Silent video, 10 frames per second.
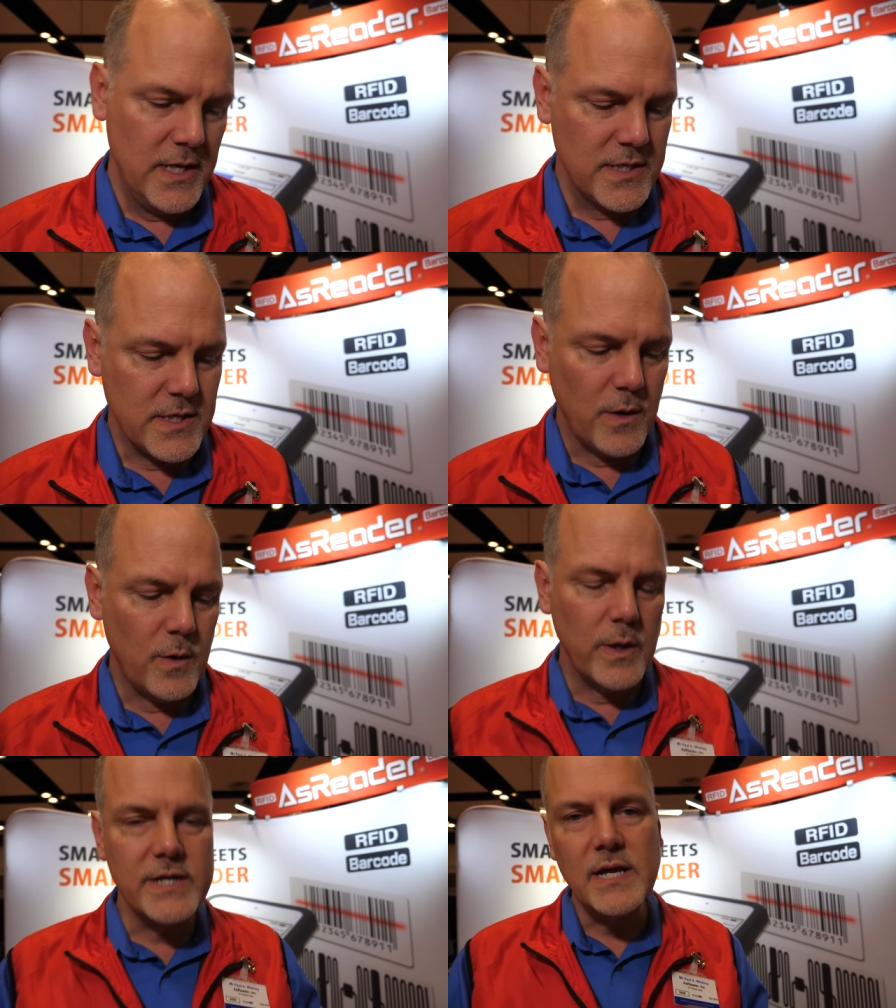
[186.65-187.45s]

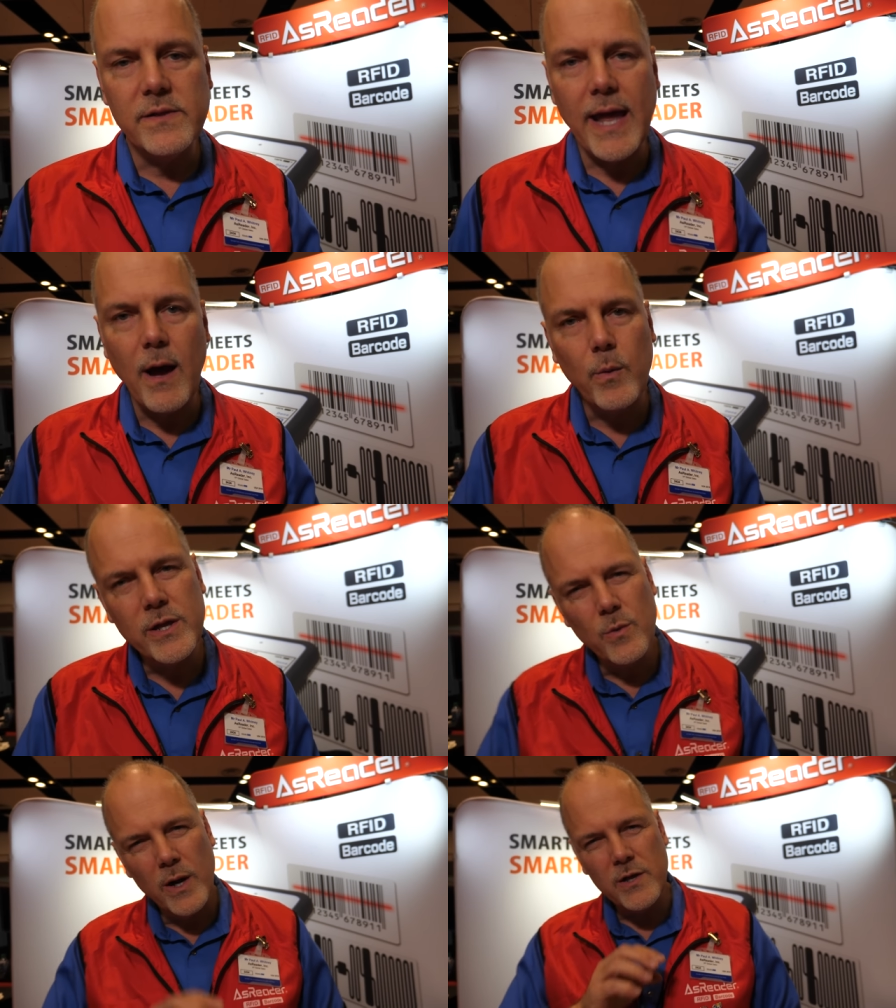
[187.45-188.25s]
So until now, when
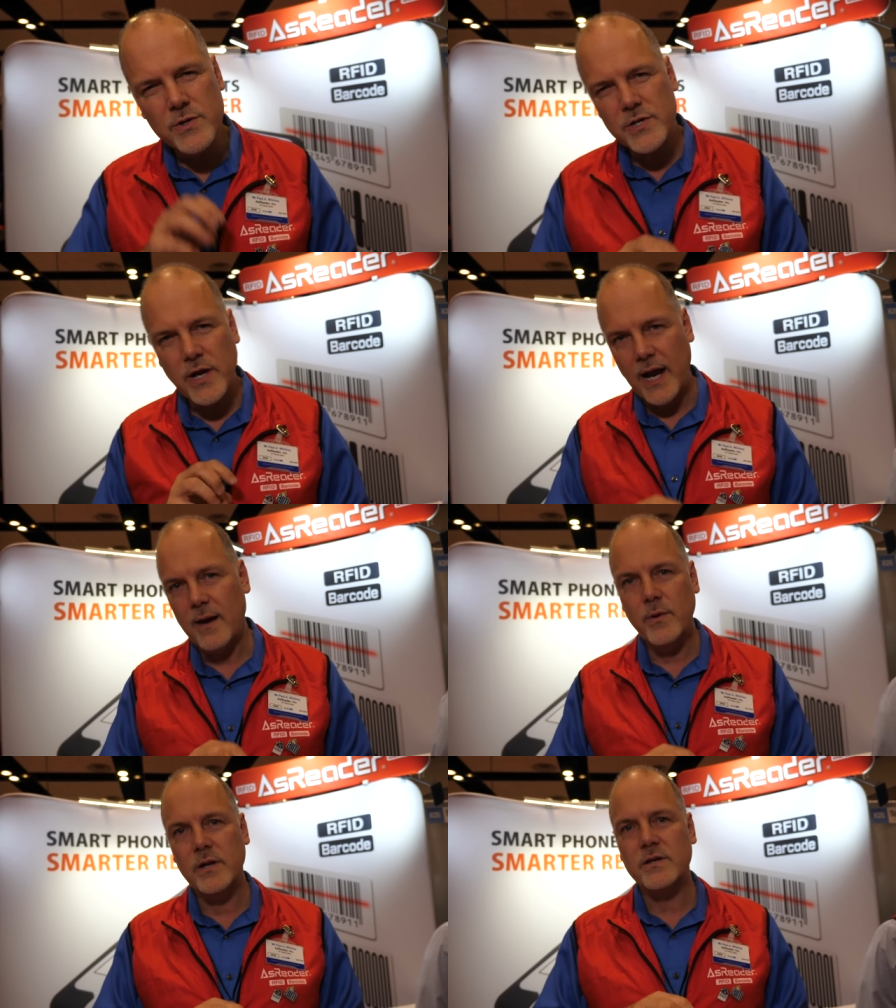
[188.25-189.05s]
you want to use your
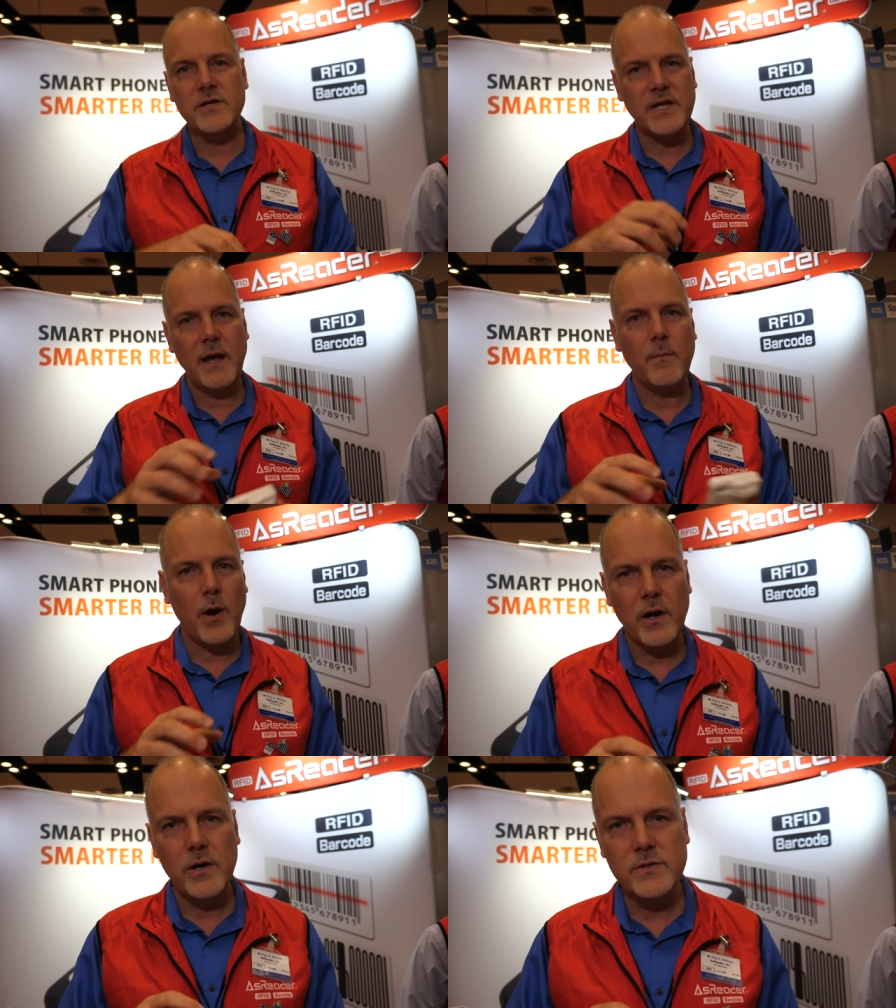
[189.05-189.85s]
camera to scan
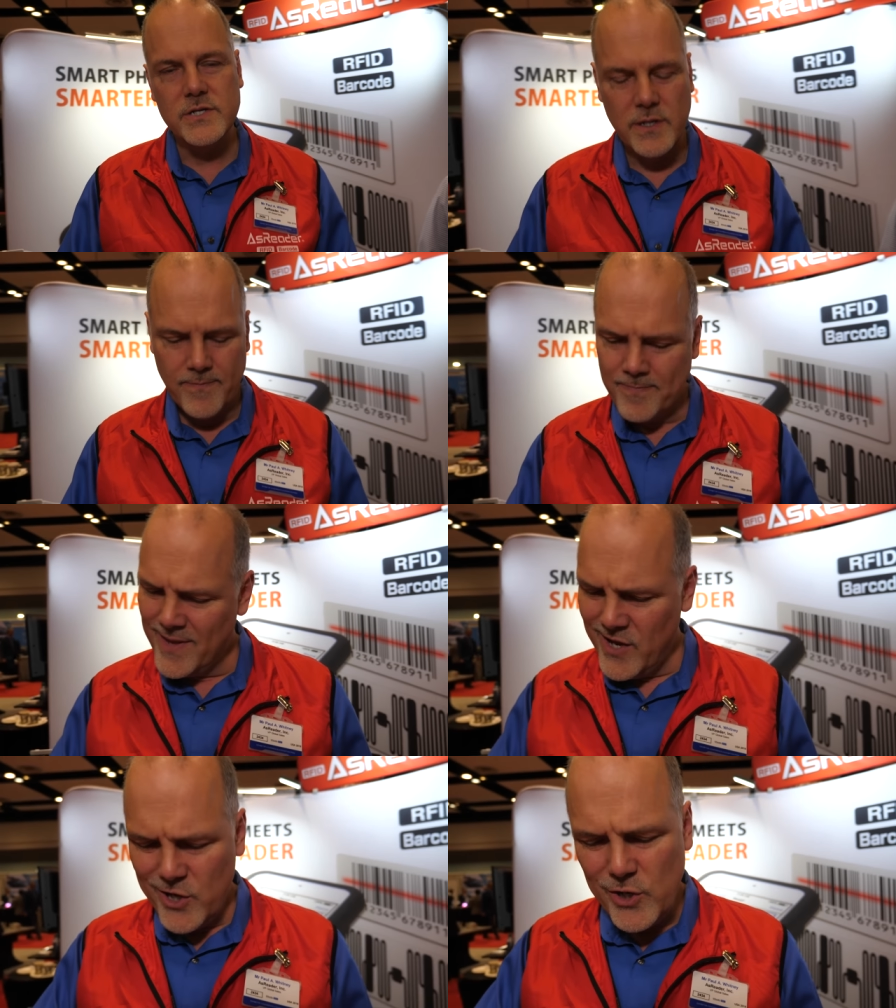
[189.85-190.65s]
barcodes,
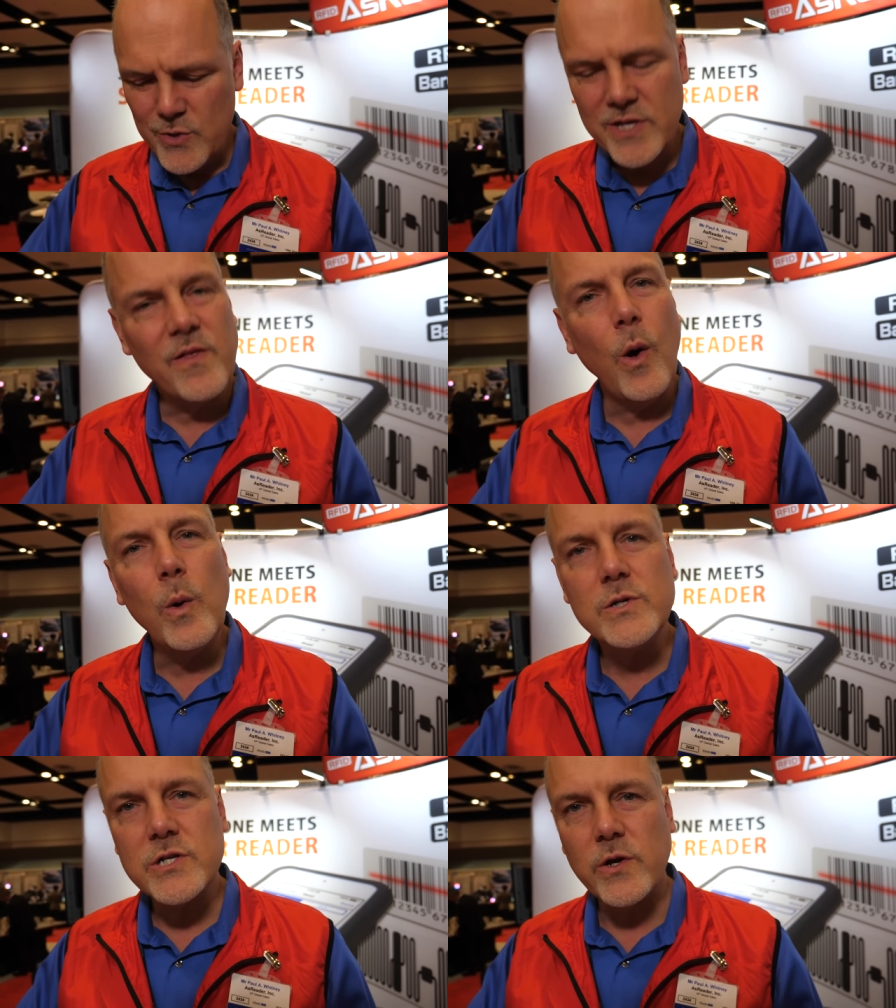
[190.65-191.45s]
you're using the
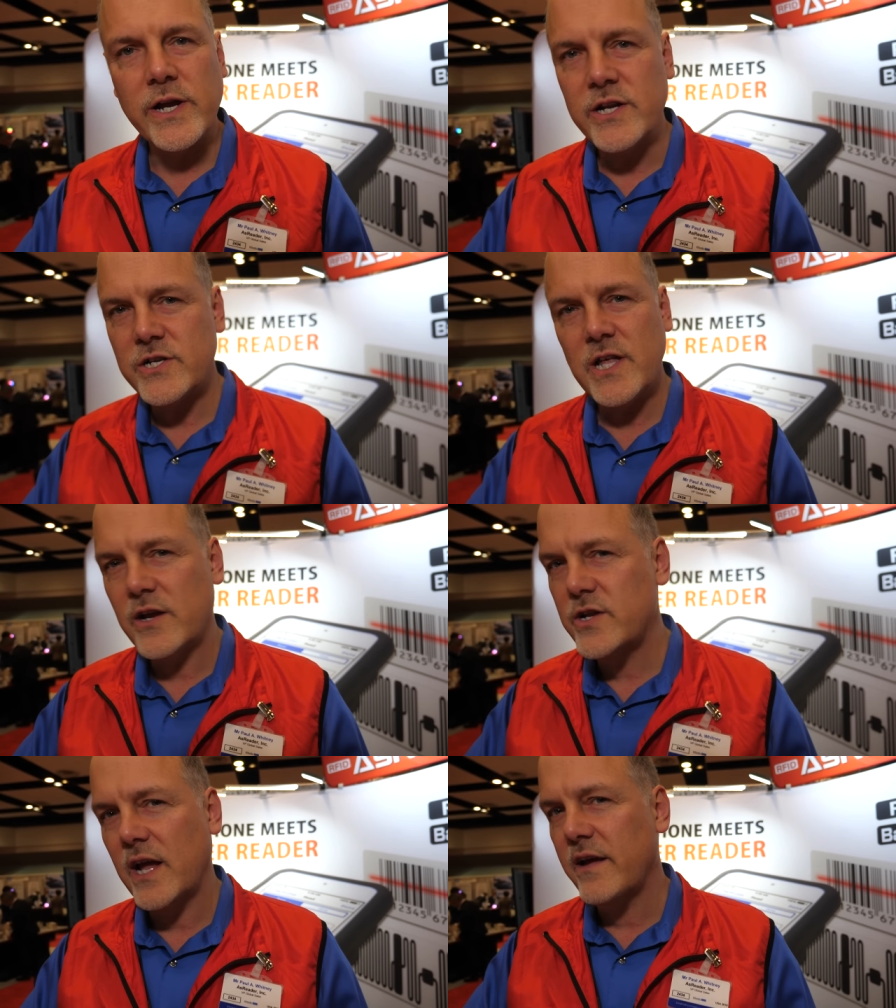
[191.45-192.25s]
whole screen, just
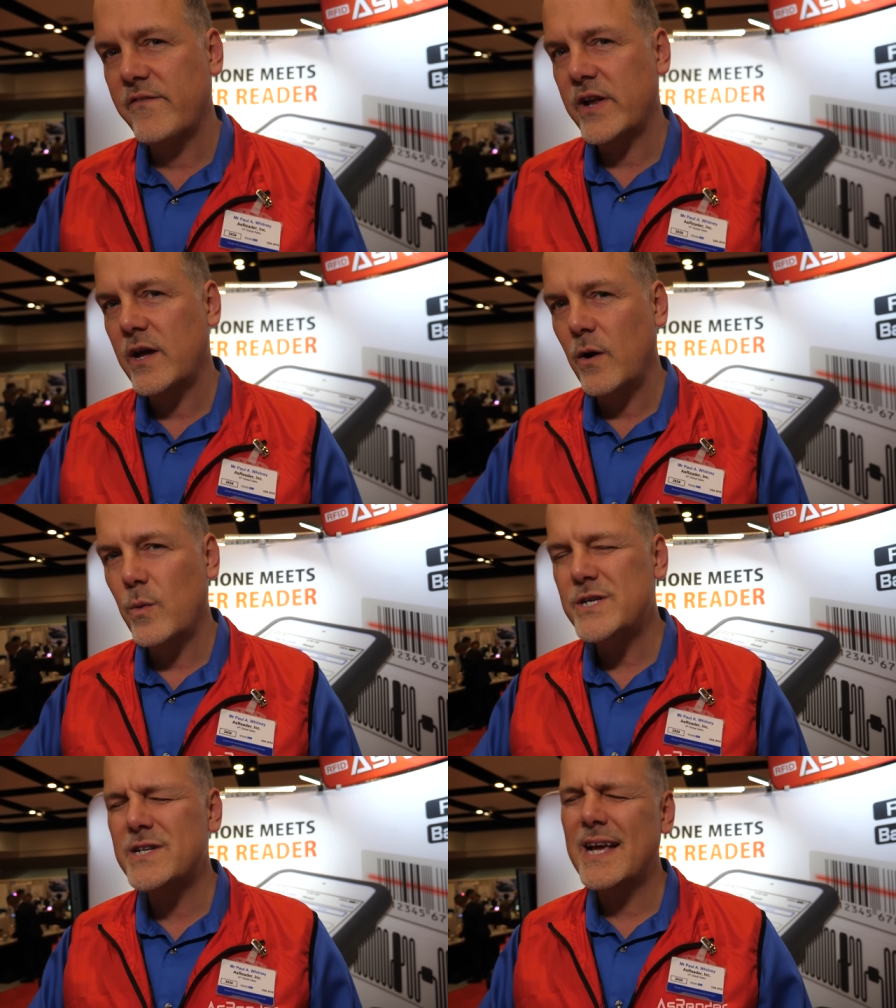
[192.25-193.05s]
like you're taking a video,
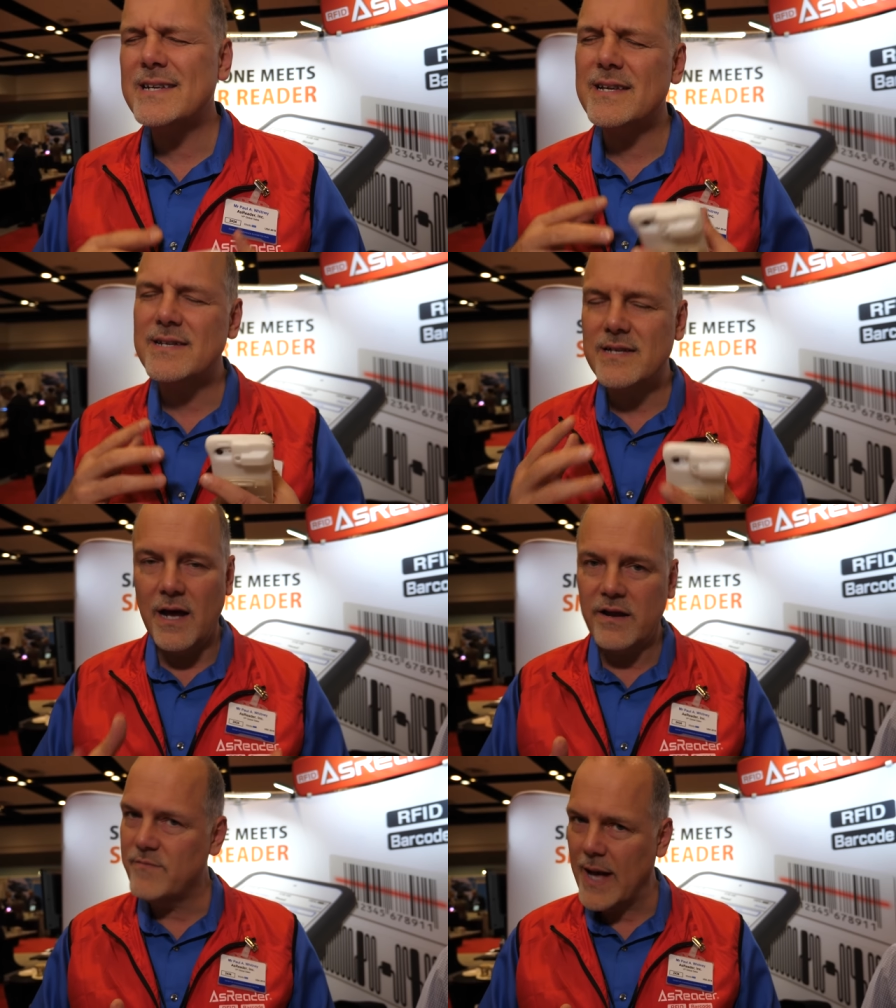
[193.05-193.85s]
which takes a
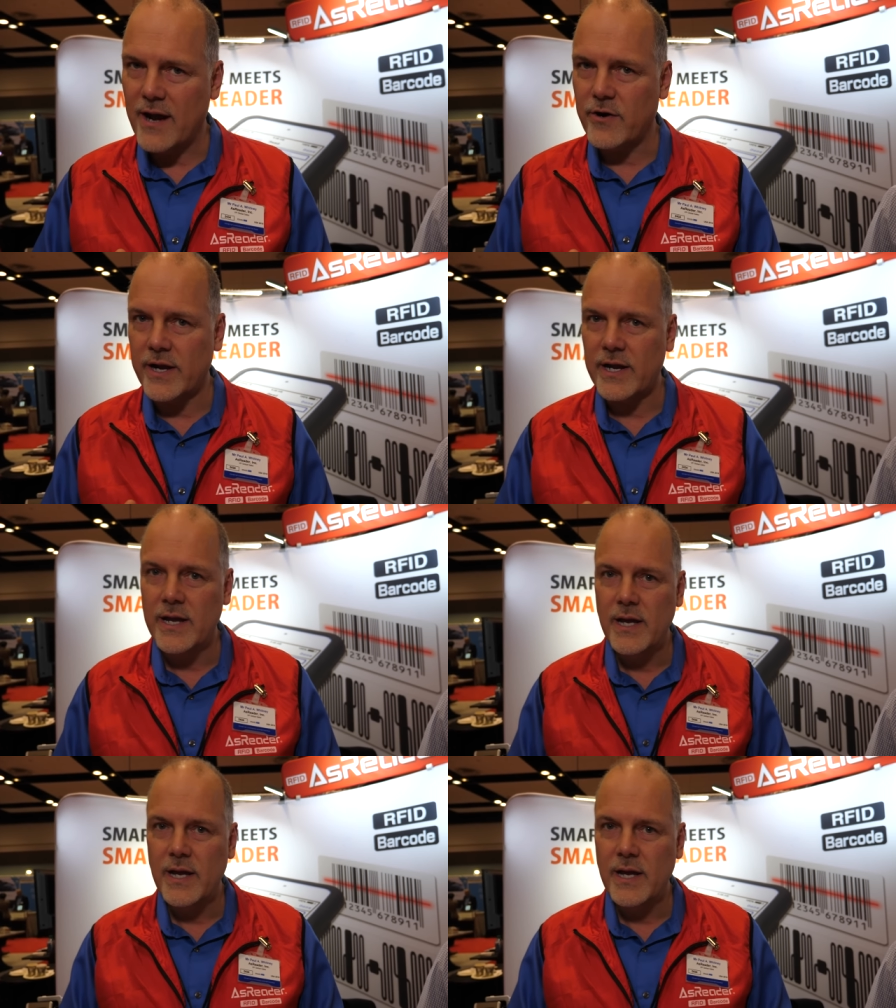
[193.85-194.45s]
ton of battery.